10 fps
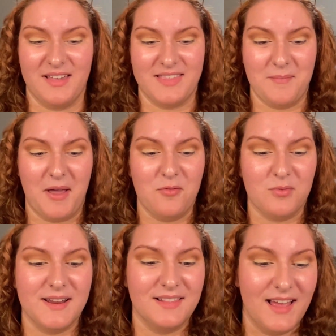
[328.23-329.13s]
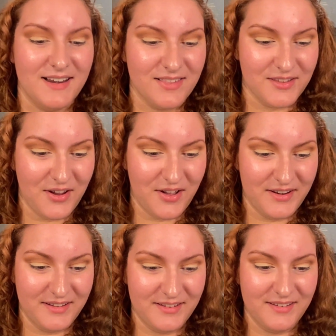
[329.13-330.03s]
that my ring light isn't
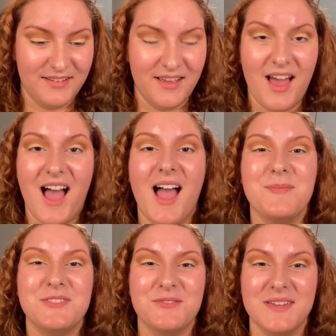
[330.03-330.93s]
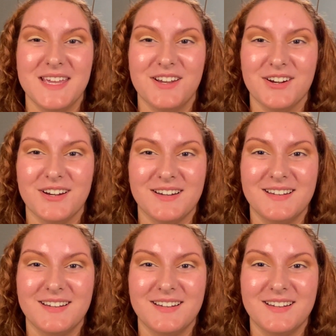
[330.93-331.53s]
on. I'm too eager.